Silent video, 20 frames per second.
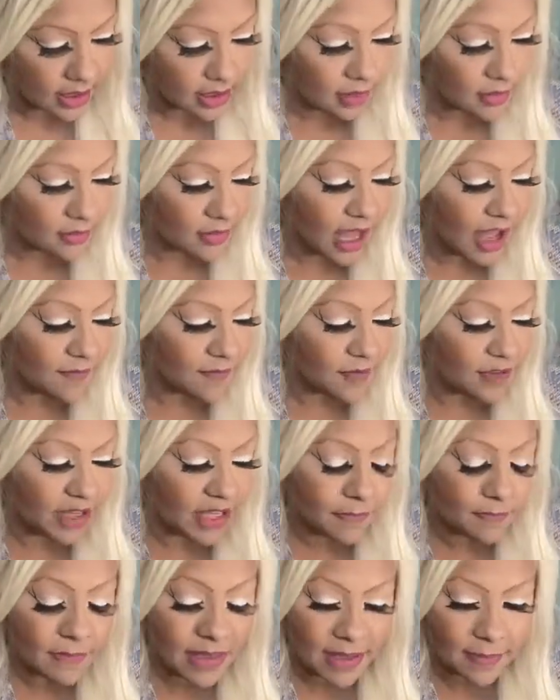I feel like
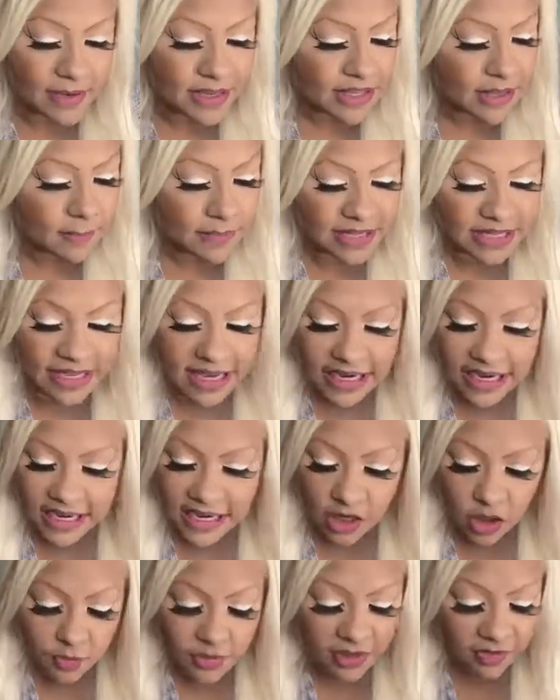maybe in the beginning
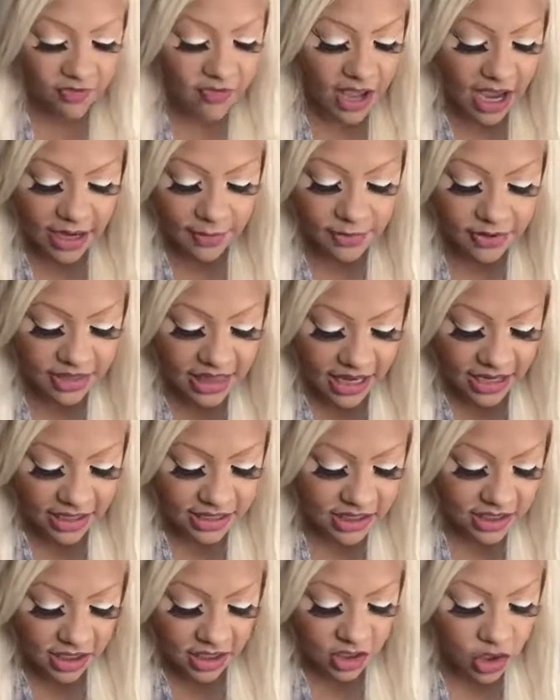it'll be fine, but then it's
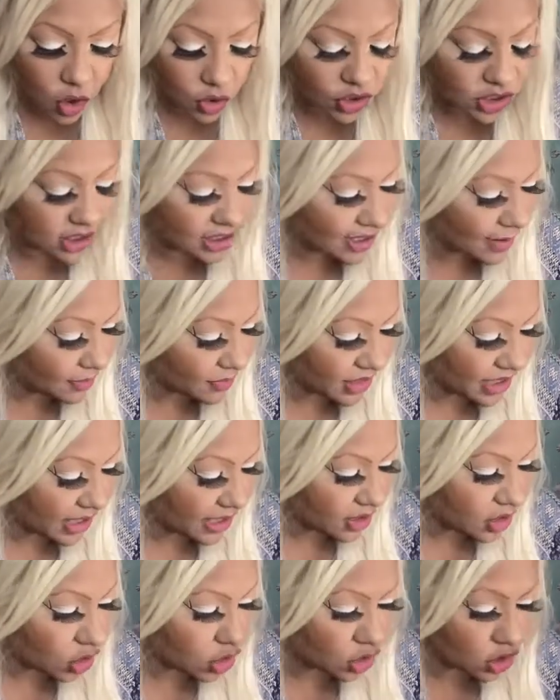gonna go to something a
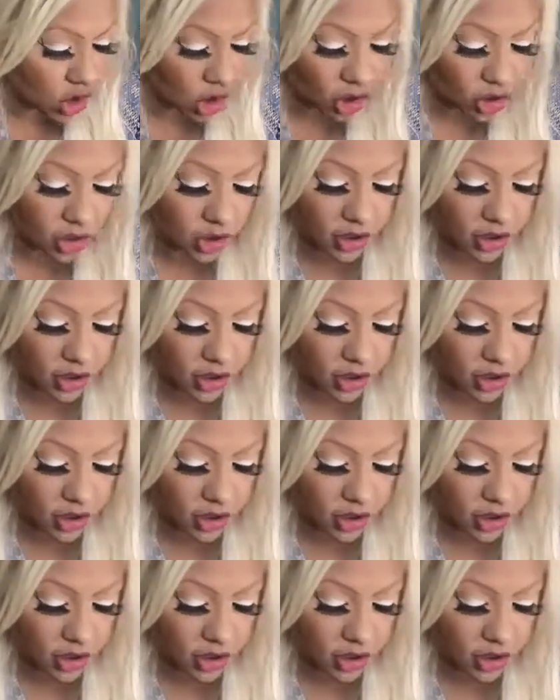little darker.